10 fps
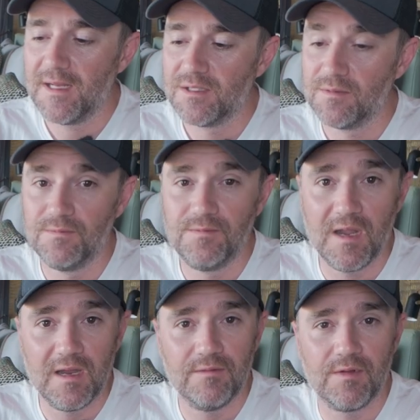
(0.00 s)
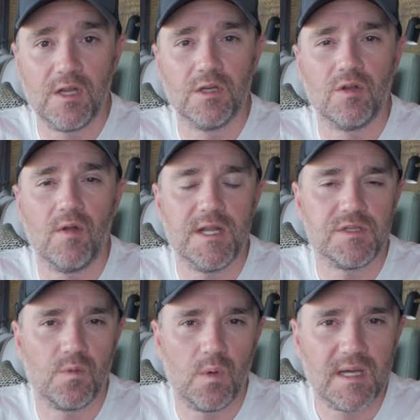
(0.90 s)
is very, very good
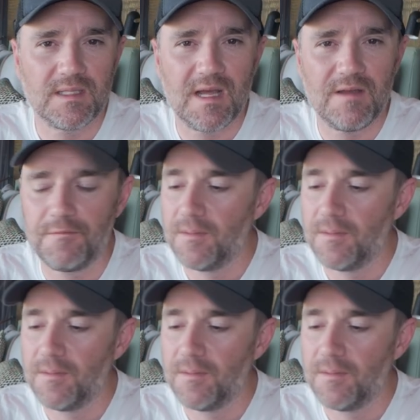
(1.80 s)
range for wildlife,